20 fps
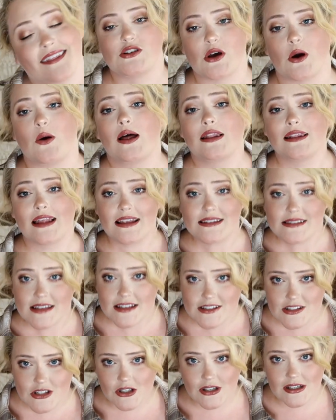So let's
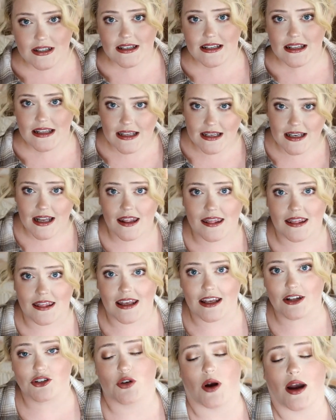get started in
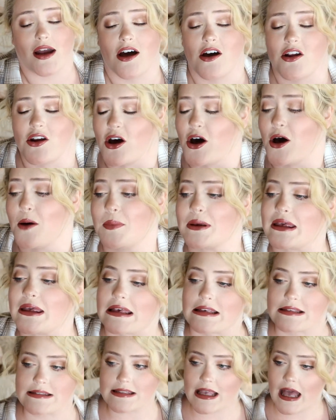the try on haul,
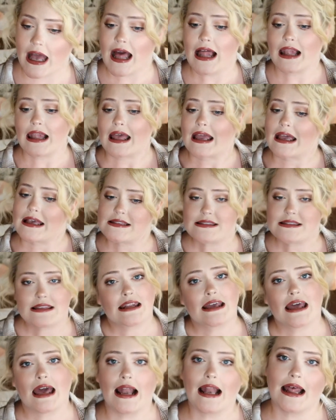because like I said,
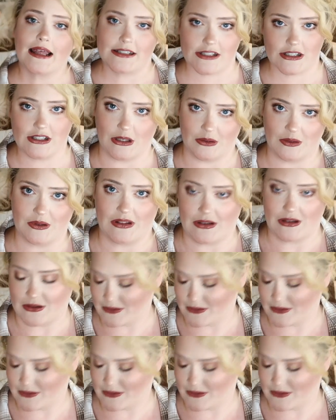I got a lot to share with